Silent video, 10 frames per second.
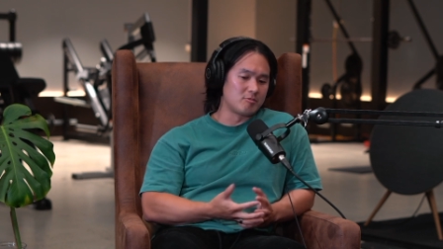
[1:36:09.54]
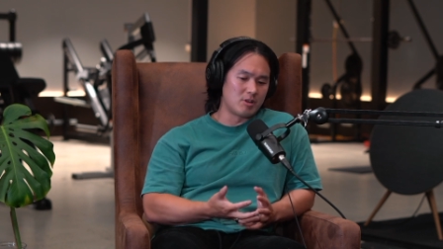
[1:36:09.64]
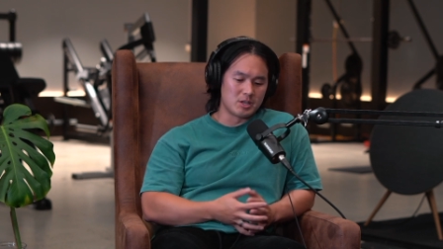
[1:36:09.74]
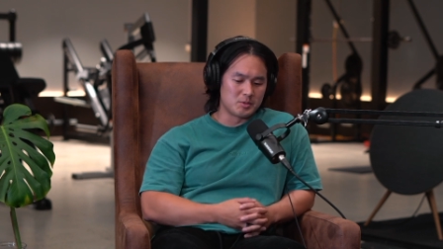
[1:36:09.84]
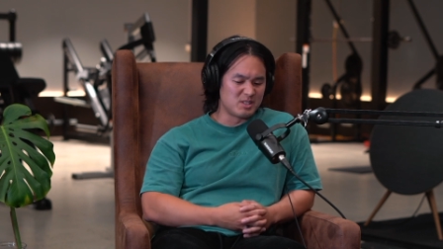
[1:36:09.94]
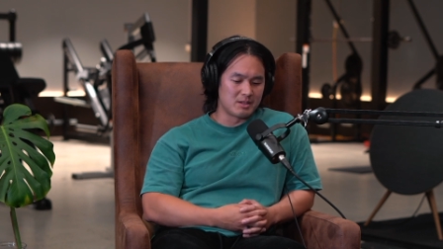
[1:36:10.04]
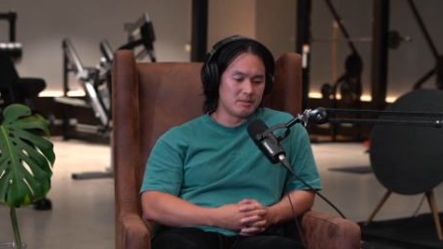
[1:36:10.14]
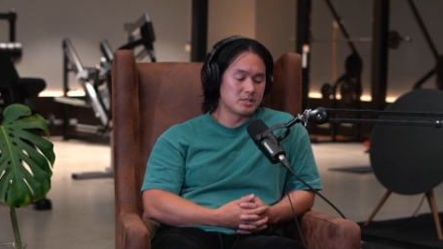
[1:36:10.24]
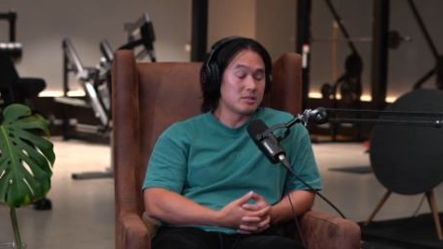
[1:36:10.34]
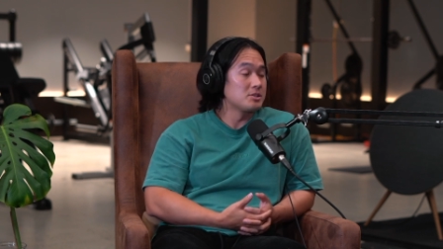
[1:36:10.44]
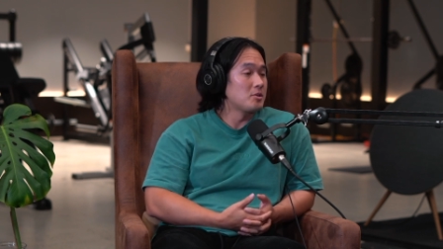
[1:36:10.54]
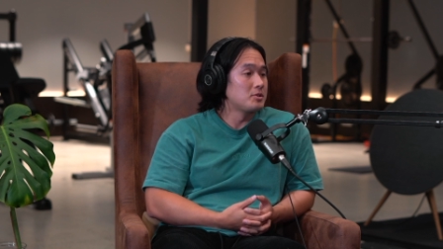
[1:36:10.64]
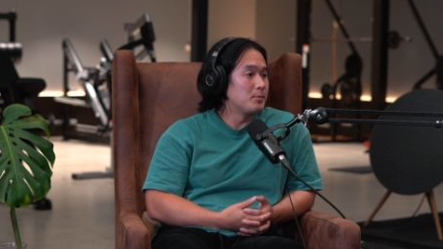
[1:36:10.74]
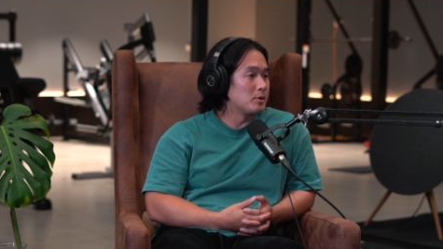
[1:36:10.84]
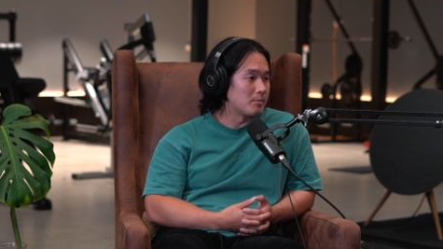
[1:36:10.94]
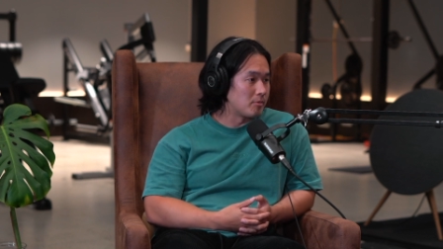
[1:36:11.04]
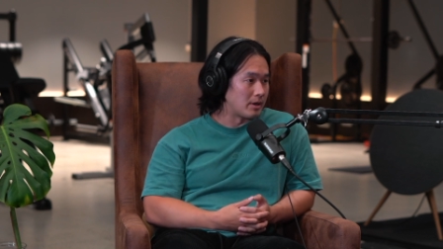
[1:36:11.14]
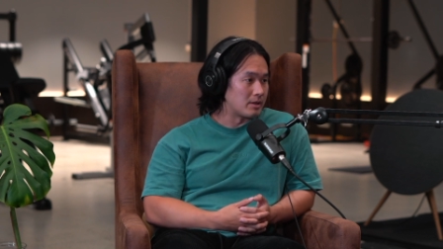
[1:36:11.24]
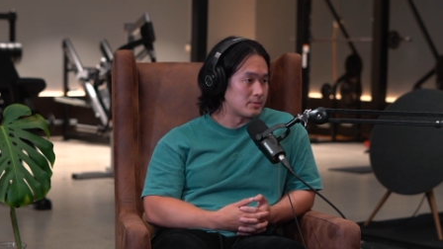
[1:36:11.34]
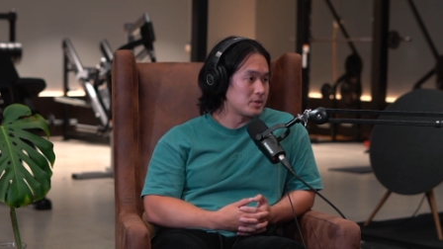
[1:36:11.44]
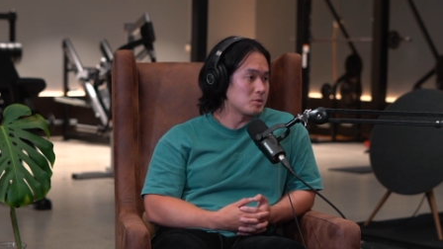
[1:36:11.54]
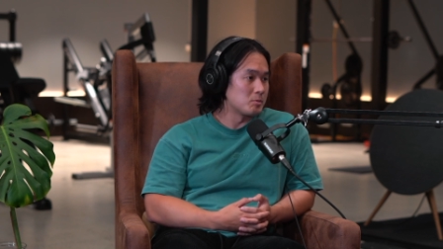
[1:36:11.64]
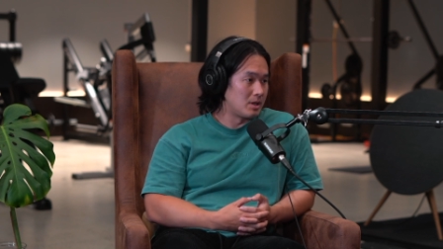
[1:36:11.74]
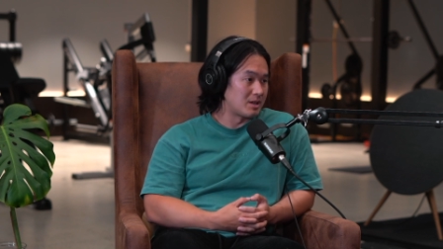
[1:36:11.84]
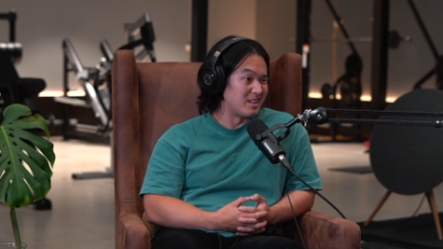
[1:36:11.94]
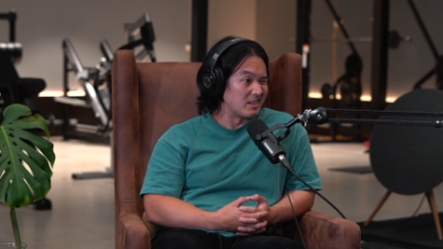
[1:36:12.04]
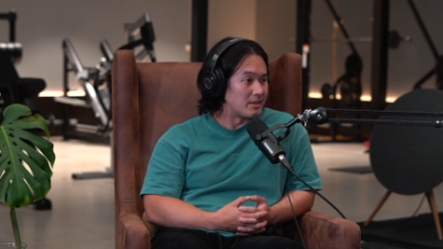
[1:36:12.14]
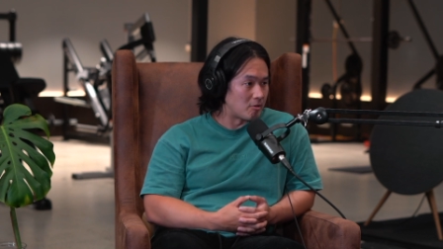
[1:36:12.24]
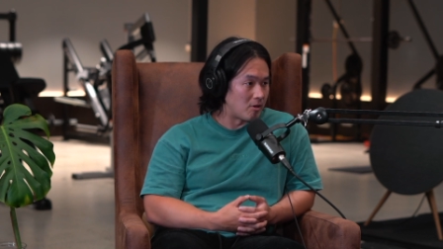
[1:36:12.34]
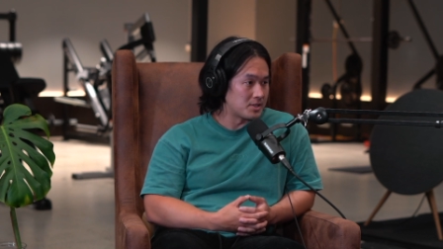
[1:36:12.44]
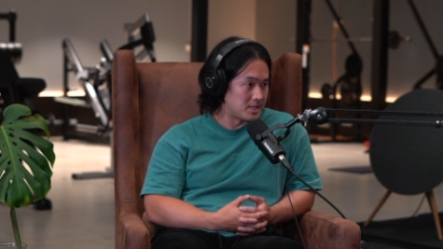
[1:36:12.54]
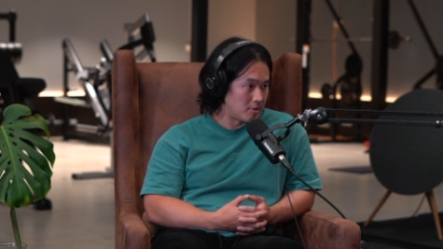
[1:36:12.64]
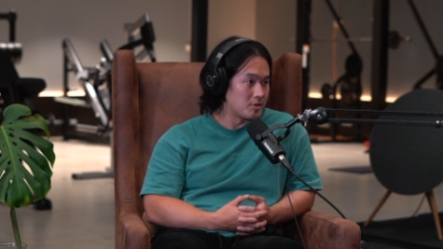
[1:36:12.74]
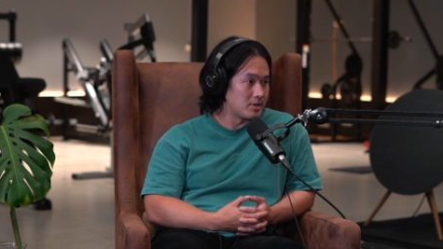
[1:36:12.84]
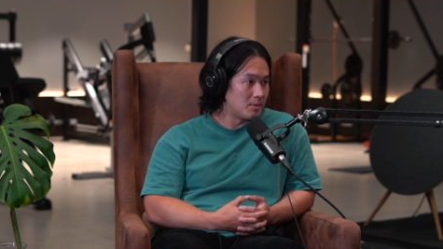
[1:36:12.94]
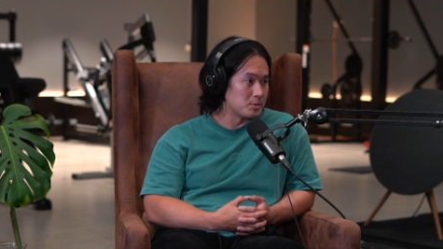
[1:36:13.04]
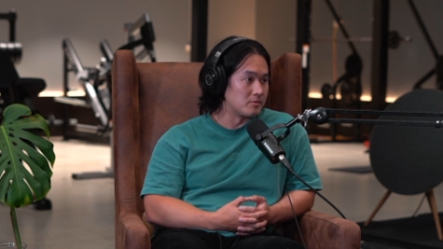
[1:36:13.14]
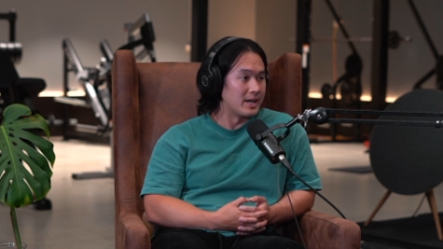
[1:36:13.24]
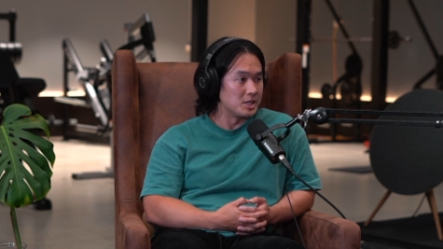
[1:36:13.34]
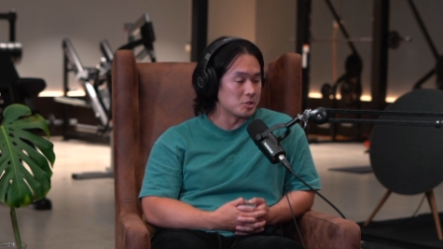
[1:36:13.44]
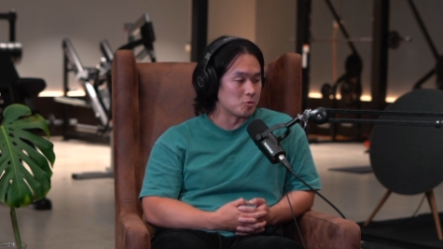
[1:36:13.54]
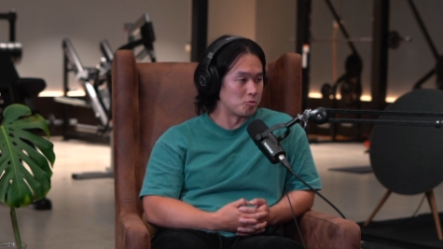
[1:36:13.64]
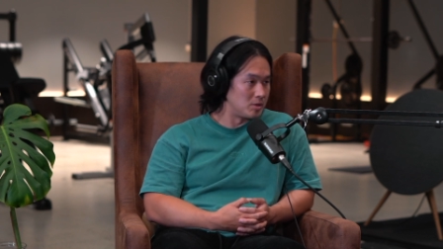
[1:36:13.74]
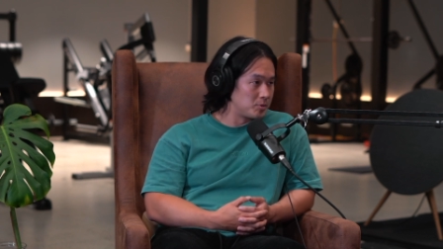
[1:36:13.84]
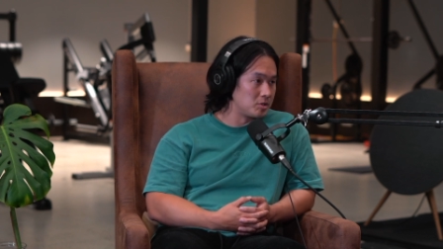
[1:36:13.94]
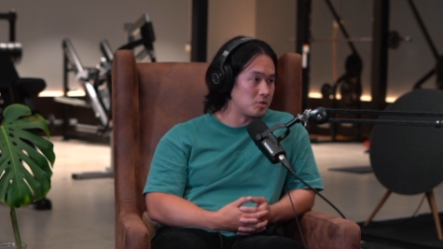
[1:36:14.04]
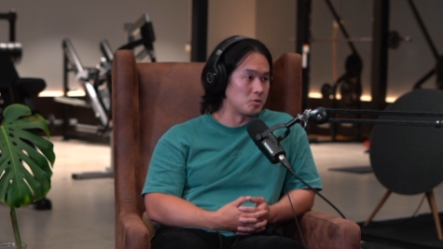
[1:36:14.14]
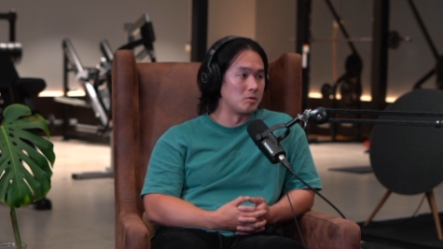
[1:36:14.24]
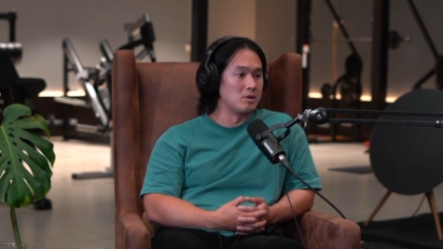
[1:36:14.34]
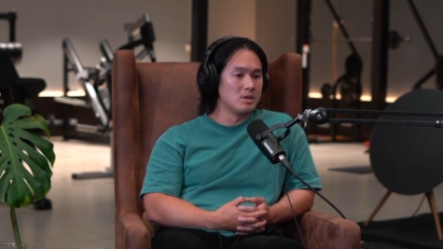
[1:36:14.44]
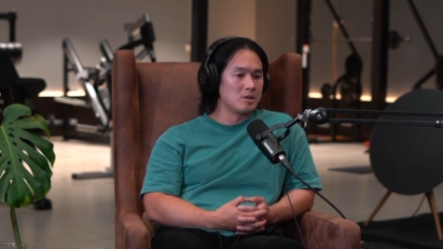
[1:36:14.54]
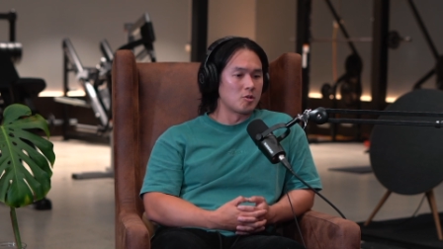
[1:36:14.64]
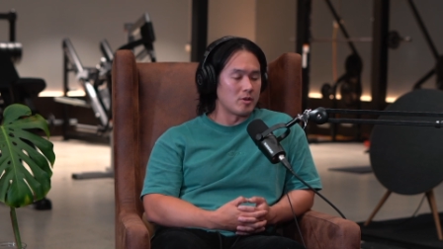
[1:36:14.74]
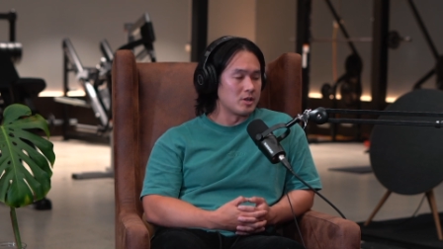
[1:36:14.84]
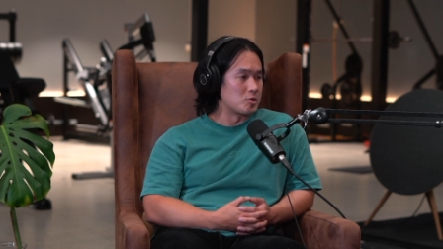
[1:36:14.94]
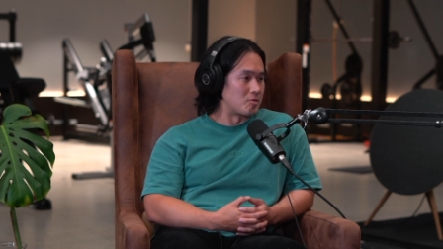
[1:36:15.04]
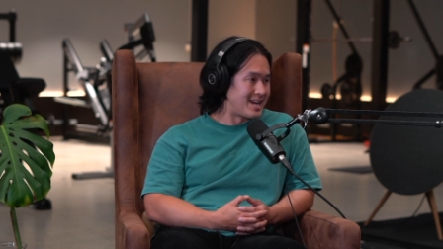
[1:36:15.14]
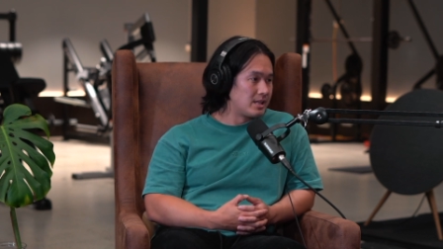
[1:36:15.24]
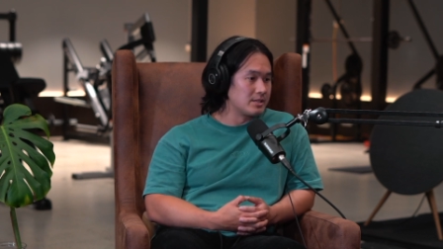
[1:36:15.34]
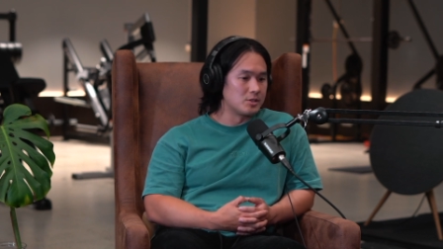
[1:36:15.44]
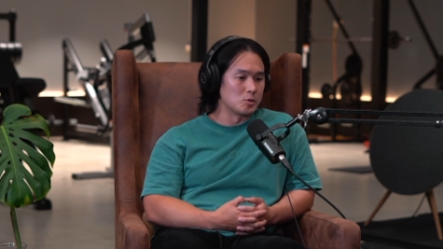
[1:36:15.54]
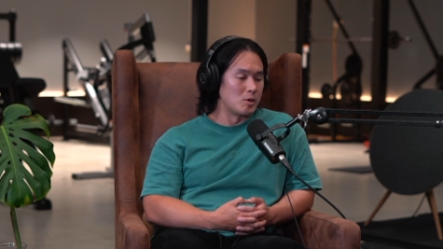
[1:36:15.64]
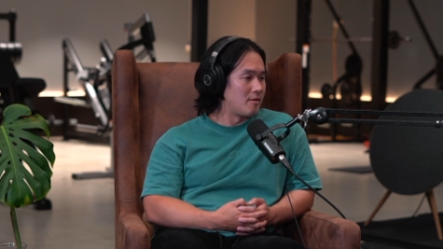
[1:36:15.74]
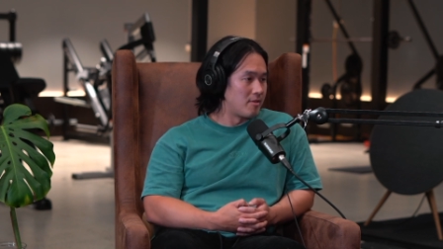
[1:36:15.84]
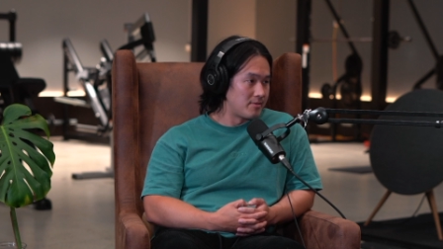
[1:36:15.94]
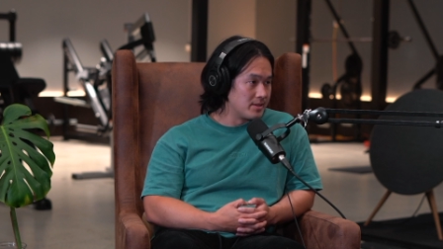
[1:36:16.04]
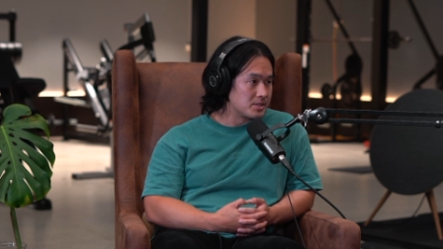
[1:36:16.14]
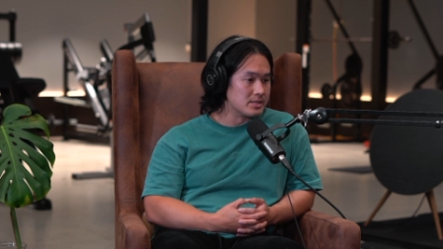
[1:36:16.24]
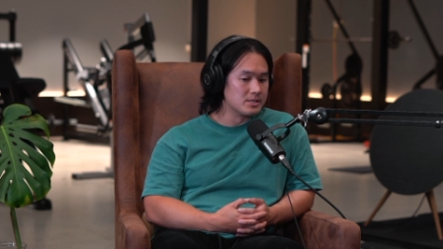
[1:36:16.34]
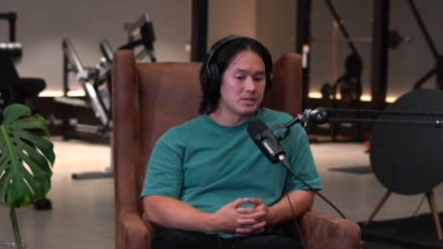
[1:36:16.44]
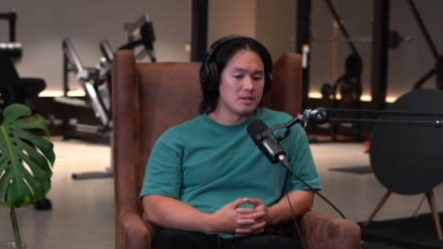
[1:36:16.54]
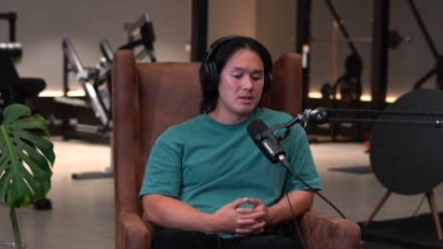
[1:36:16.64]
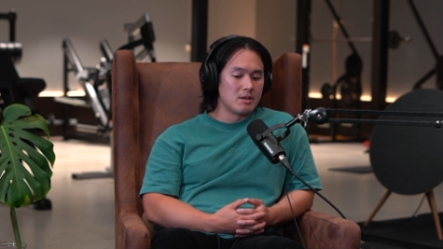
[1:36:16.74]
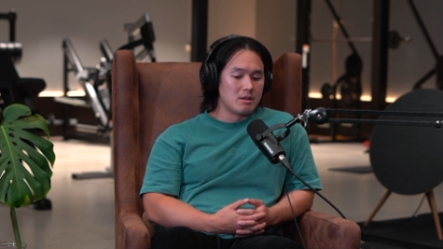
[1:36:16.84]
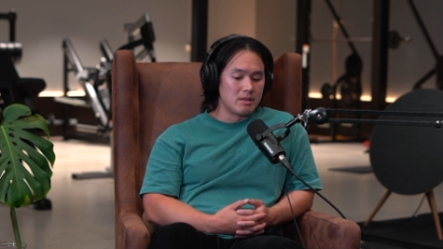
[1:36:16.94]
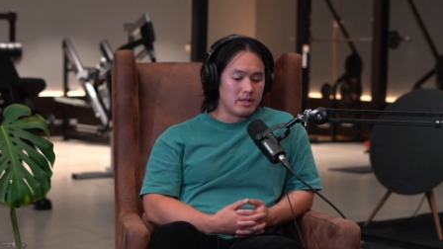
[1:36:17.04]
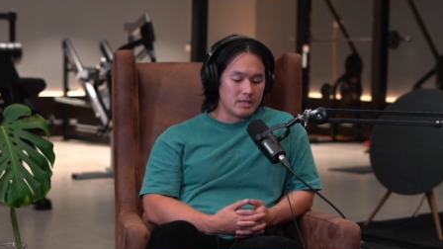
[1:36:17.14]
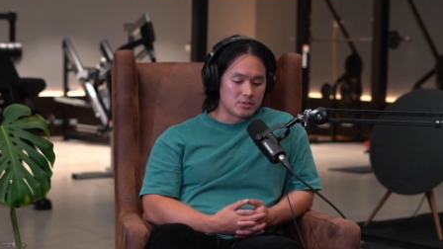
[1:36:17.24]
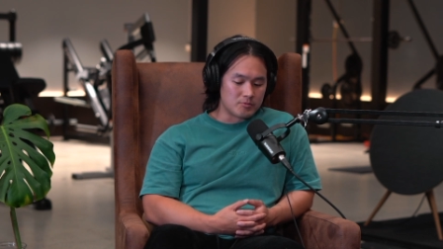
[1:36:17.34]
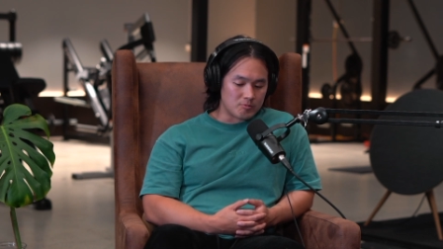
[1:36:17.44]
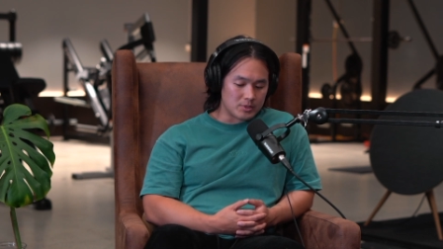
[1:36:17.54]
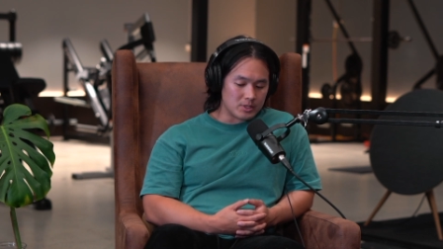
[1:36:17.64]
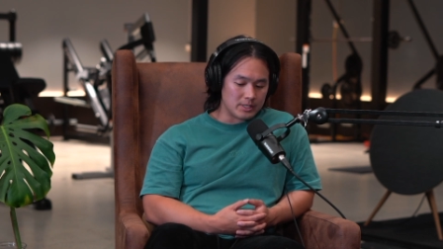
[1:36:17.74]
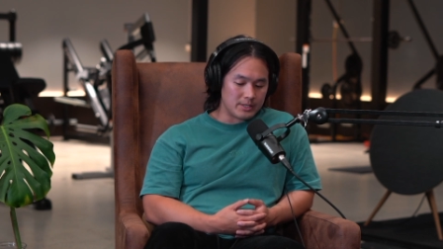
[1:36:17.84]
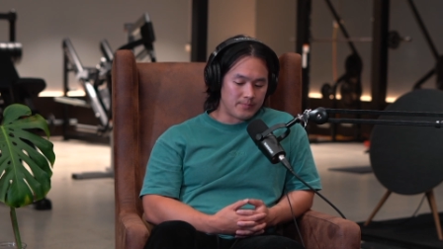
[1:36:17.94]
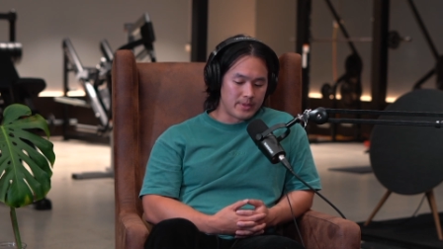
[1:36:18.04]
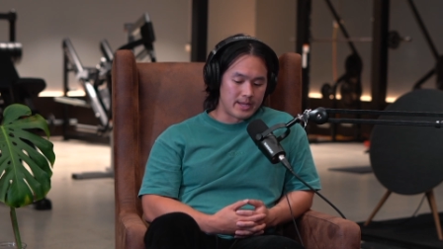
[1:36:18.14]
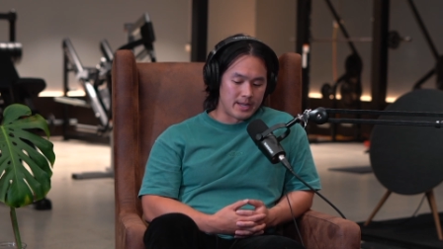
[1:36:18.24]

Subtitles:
yeah, Greek and Egyptian. There's no typical upbringing. As much as we like to think that there are stereotypes of Asians or Egyptians or Greeks or Italians or other ethnicities, there isn't really